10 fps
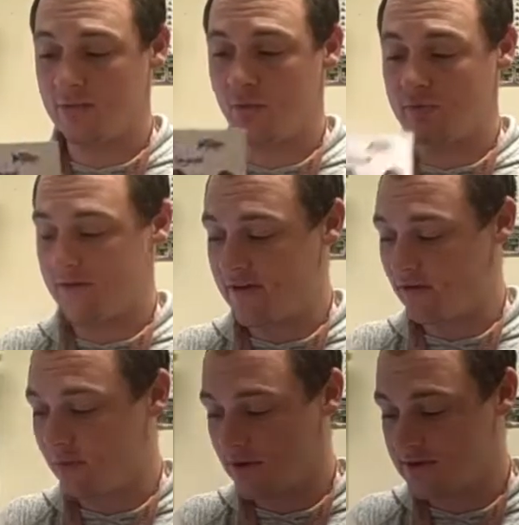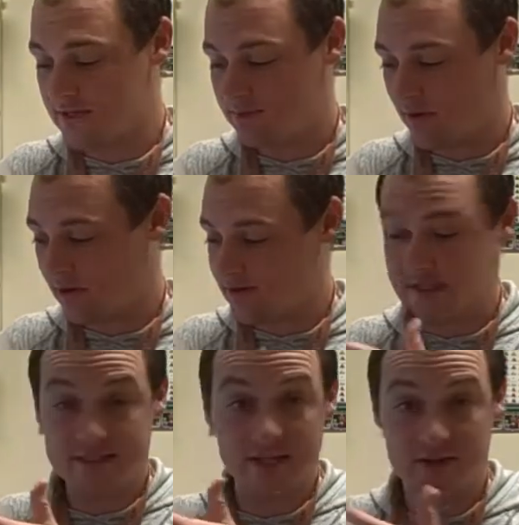One of my favorite parts of this box.
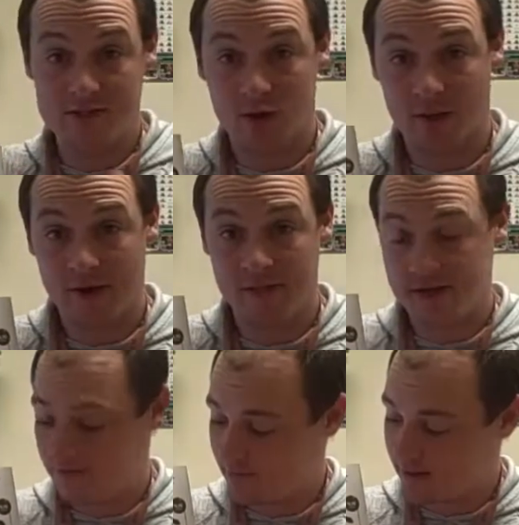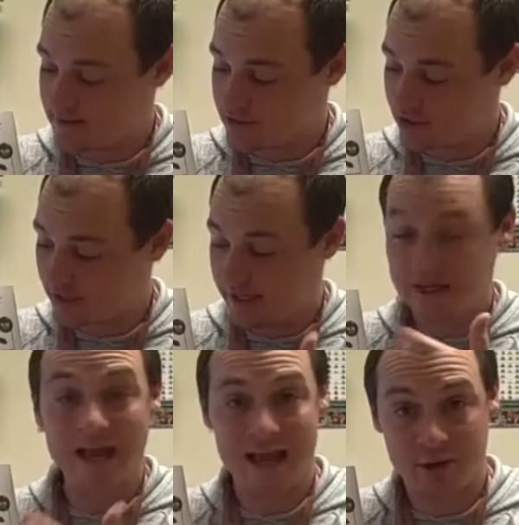See, it tells you all about the different baits that you're
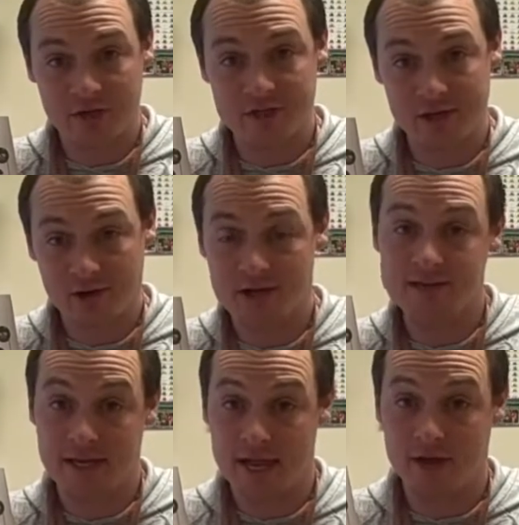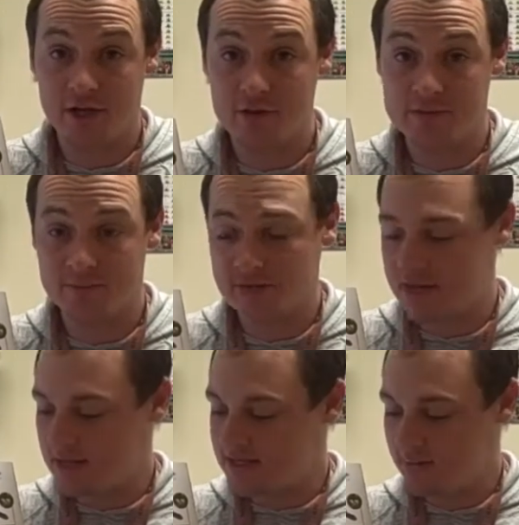getting, how much they cost, and how to use them.
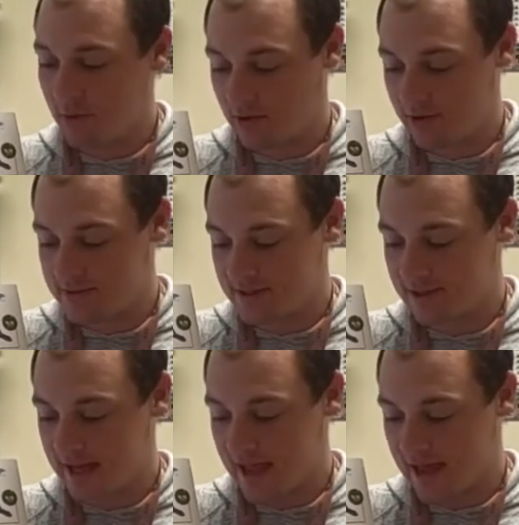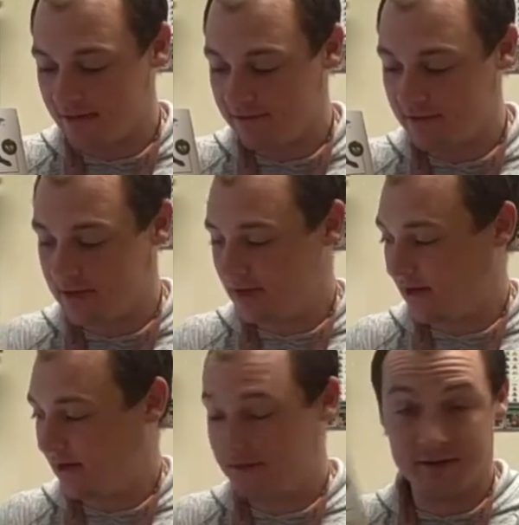Some perks that they have,
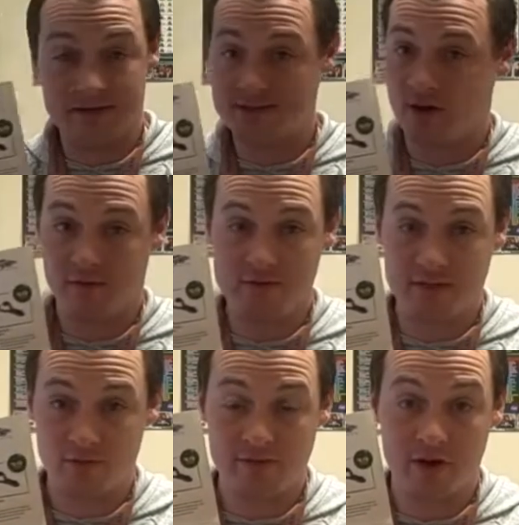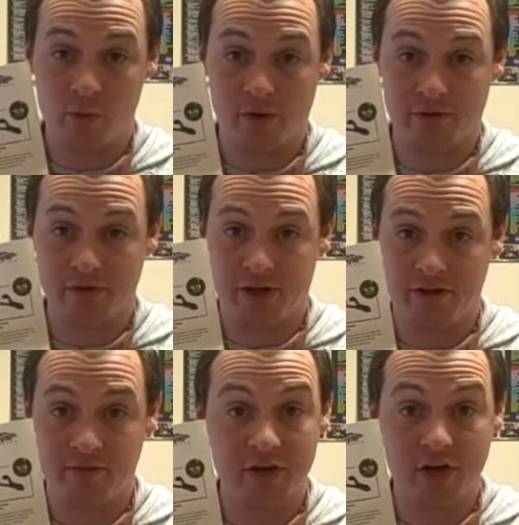and it's obviously very well
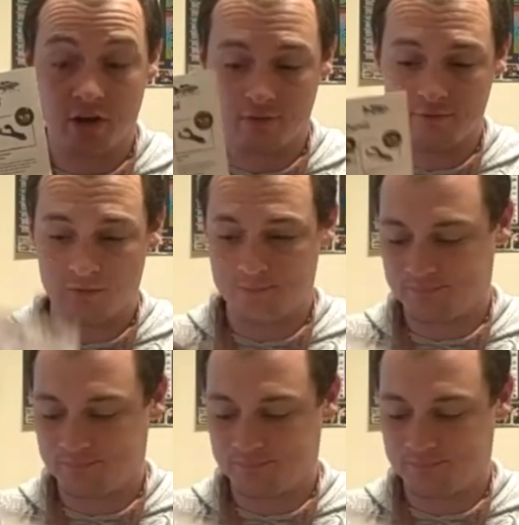done, very colorful.